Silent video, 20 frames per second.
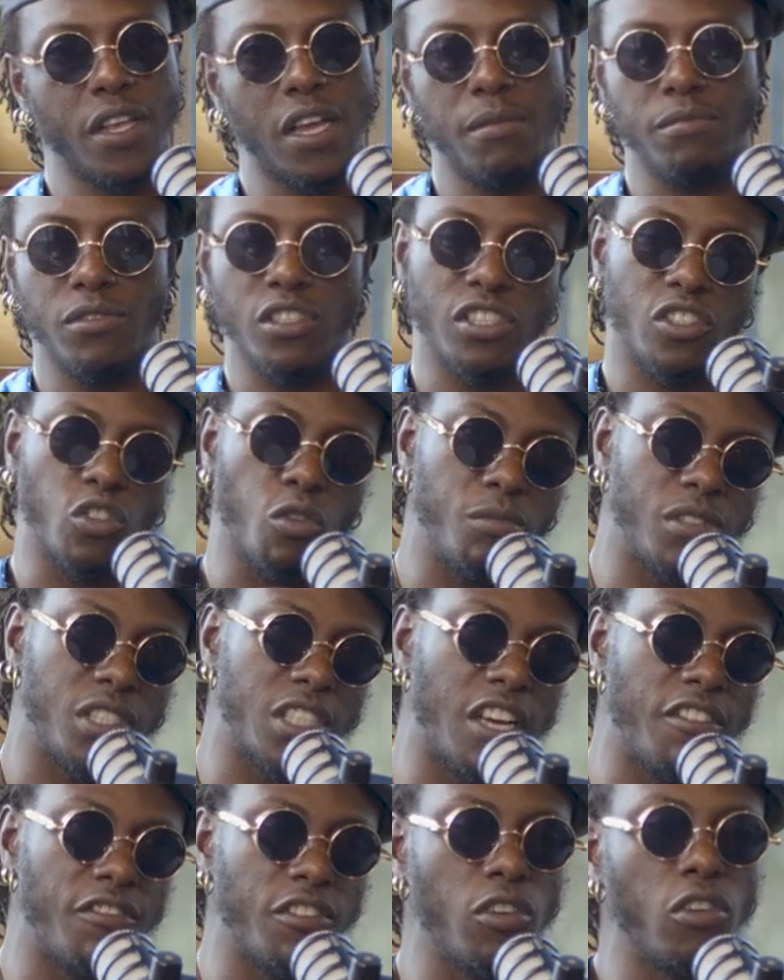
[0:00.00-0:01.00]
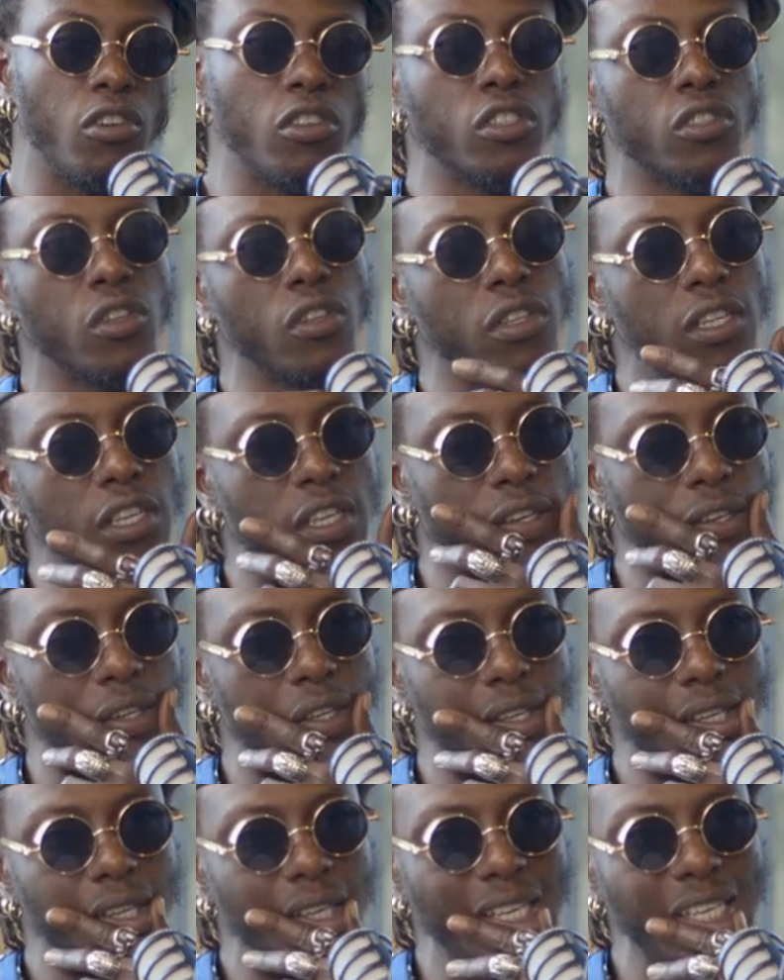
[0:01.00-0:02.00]
I'm just observing also
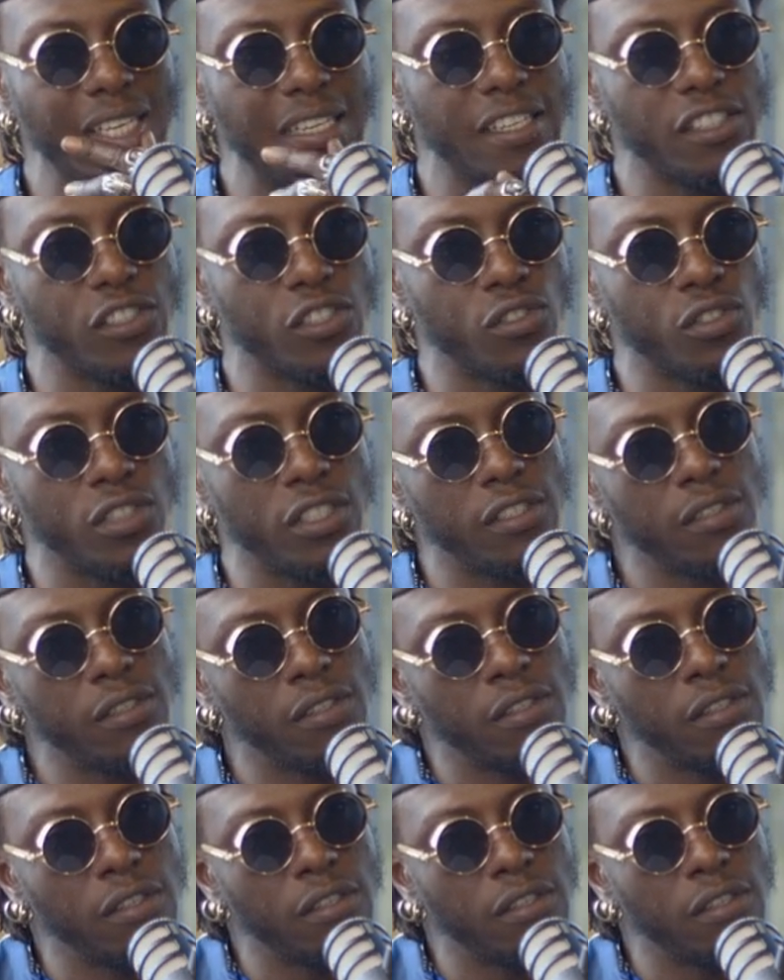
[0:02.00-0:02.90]
the industry